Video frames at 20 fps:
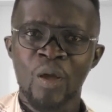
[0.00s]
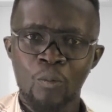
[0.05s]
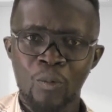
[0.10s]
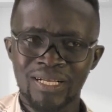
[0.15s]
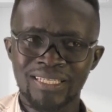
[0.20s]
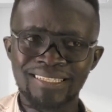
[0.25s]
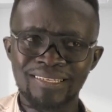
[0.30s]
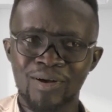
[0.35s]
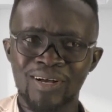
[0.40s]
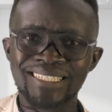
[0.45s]

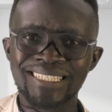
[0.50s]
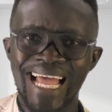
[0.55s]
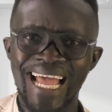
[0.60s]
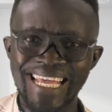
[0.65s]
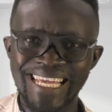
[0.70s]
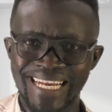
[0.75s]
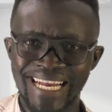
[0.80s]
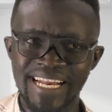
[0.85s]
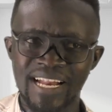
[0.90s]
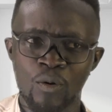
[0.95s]
was he was here
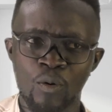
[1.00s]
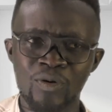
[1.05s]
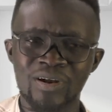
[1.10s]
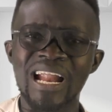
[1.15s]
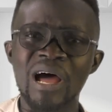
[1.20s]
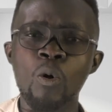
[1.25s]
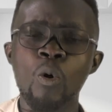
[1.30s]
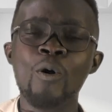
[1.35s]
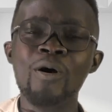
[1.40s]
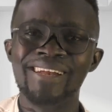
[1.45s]
and the
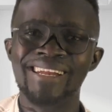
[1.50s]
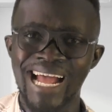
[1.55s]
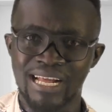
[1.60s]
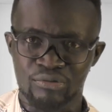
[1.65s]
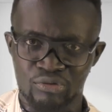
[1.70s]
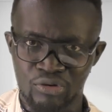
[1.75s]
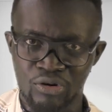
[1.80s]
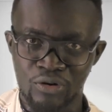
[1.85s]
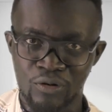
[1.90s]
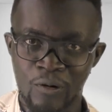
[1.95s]
Honda, oh
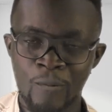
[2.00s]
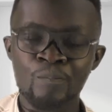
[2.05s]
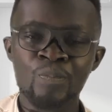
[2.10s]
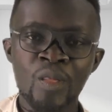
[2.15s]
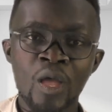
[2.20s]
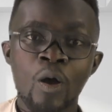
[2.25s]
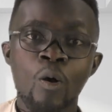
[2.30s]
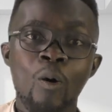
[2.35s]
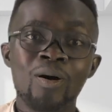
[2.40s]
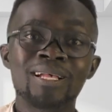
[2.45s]
dear Trono.
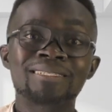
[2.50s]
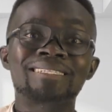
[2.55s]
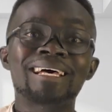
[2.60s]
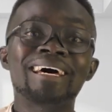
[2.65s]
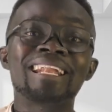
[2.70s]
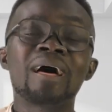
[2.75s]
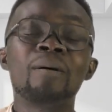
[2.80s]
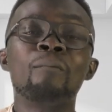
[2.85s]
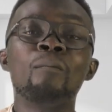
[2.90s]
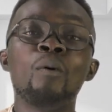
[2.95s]
Or
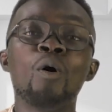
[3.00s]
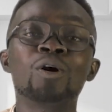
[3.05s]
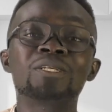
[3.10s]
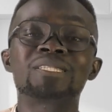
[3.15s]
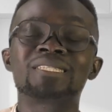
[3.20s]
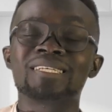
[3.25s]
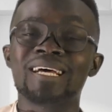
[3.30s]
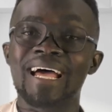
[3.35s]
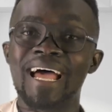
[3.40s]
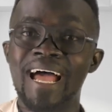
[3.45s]
Sana
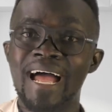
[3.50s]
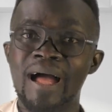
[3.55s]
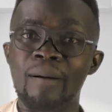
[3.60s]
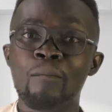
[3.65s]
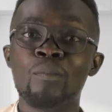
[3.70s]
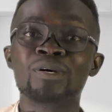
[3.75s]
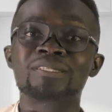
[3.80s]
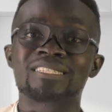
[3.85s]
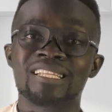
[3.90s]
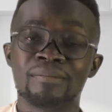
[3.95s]
most
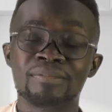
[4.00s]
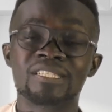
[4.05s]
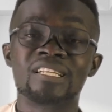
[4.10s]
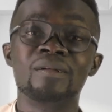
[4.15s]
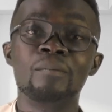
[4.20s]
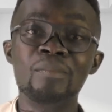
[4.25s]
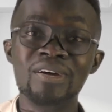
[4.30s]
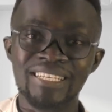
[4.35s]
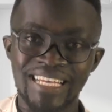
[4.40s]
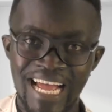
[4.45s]
Muslims
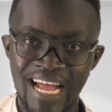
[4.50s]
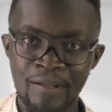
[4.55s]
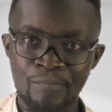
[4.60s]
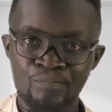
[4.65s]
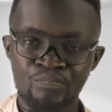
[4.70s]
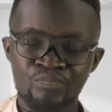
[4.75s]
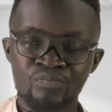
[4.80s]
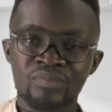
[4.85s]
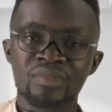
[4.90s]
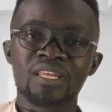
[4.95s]
in the Munya,
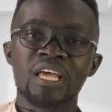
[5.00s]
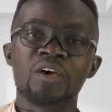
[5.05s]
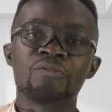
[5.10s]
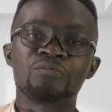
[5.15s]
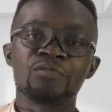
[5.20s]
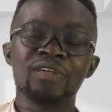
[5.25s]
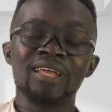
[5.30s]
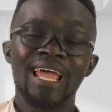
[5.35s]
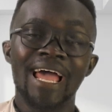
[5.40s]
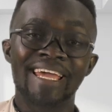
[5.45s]
a
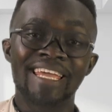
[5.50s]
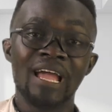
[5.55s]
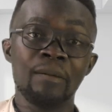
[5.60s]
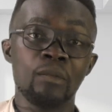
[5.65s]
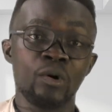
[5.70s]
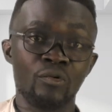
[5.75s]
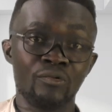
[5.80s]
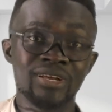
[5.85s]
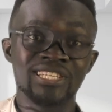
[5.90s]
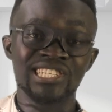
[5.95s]
free, I
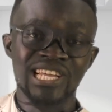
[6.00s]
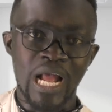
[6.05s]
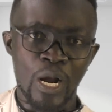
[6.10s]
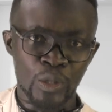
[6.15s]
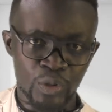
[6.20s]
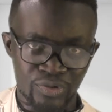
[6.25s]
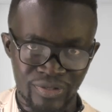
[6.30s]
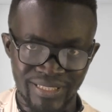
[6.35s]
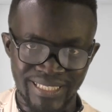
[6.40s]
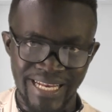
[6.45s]
am a rich
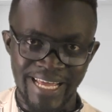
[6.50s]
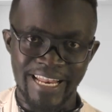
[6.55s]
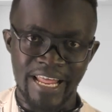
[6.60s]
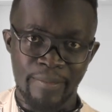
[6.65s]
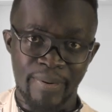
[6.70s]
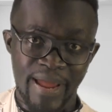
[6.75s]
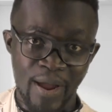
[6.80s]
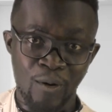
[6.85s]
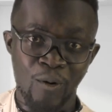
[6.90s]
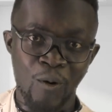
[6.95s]
countries in
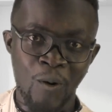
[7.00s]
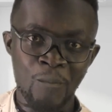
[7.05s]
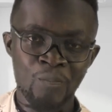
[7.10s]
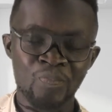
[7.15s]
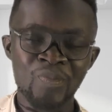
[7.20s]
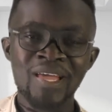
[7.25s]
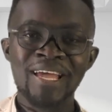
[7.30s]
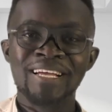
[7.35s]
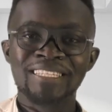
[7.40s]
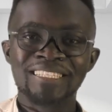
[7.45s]
Edib,
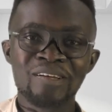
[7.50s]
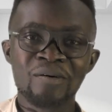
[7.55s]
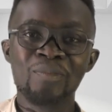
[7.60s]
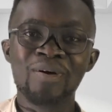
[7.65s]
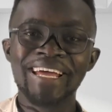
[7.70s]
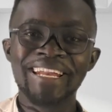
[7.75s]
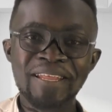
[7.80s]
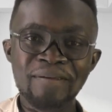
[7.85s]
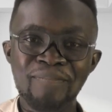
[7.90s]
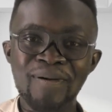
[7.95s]
oh, to
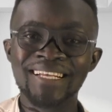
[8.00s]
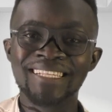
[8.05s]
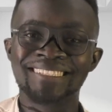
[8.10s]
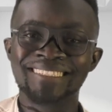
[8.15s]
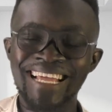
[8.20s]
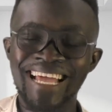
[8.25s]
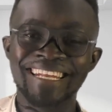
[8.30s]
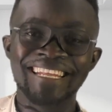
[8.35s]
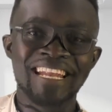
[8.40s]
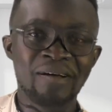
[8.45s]
make
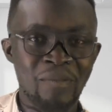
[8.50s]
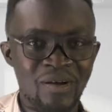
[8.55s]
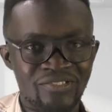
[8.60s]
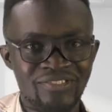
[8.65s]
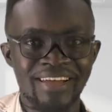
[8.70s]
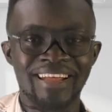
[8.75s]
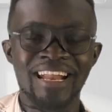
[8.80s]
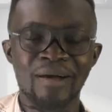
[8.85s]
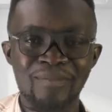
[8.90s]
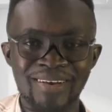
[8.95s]
debates near the number
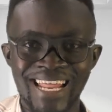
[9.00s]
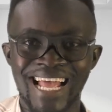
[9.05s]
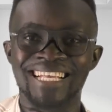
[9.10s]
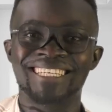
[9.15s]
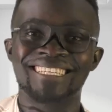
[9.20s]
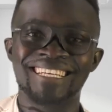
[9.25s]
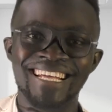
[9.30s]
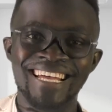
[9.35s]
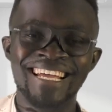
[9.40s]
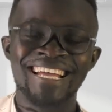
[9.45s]
of Chanama de
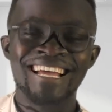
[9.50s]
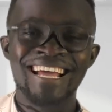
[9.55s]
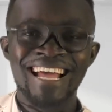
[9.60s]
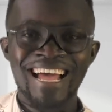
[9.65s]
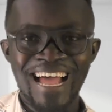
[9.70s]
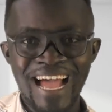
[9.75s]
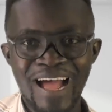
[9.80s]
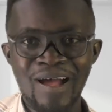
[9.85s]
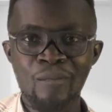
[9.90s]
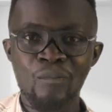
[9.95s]
Achere,
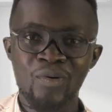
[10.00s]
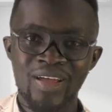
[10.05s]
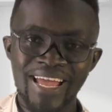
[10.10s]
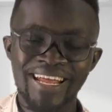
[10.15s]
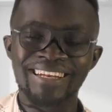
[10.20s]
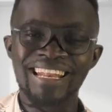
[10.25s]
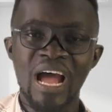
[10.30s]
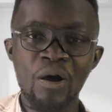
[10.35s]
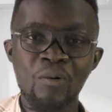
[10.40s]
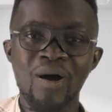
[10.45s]
and
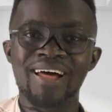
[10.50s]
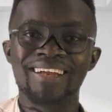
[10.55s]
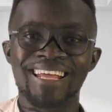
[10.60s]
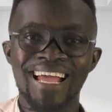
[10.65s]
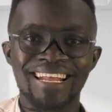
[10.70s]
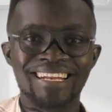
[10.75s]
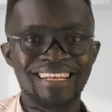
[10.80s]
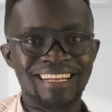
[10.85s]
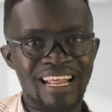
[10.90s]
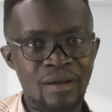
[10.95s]
Moya Dawa
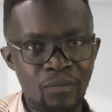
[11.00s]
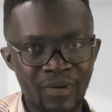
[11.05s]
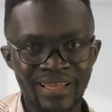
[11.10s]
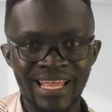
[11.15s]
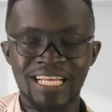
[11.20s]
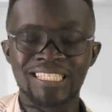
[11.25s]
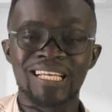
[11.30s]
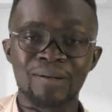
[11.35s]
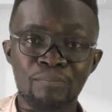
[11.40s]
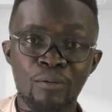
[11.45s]
near the number
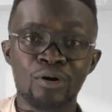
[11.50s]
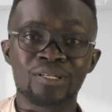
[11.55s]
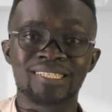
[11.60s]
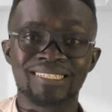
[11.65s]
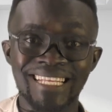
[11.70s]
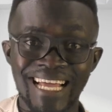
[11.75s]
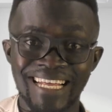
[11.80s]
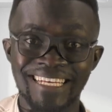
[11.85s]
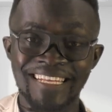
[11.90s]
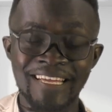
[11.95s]
of support
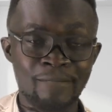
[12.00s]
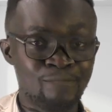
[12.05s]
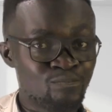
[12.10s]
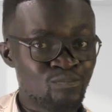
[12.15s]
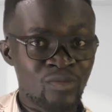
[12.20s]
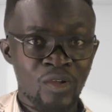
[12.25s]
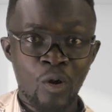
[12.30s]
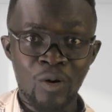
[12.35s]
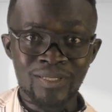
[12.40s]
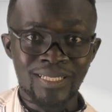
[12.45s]
near the.
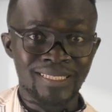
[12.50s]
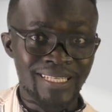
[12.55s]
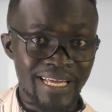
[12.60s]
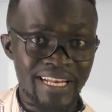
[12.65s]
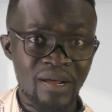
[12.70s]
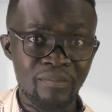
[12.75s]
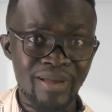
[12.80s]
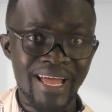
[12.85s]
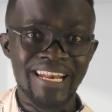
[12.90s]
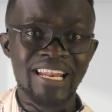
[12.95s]
Also
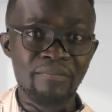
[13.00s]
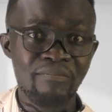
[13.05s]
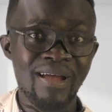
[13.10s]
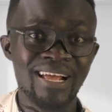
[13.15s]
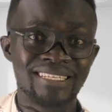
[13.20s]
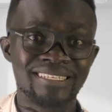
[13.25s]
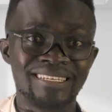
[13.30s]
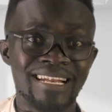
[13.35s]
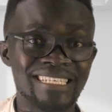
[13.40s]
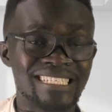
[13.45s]
say no me
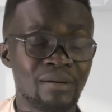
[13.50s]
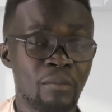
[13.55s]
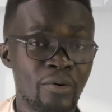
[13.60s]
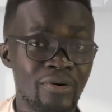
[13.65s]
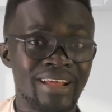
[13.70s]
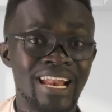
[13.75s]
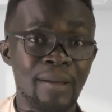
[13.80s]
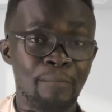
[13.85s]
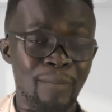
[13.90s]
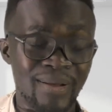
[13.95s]
debate in some
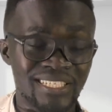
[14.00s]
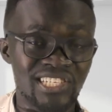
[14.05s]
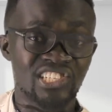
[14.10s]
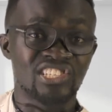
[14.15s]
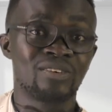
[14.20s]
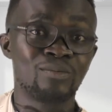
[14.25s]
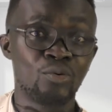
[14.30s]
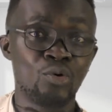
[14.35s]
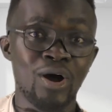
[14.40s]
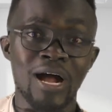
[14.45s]
na
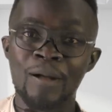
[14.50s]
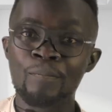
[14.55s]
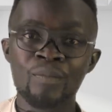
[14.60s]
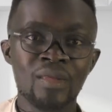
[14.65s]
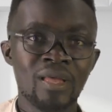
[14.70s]
passion mo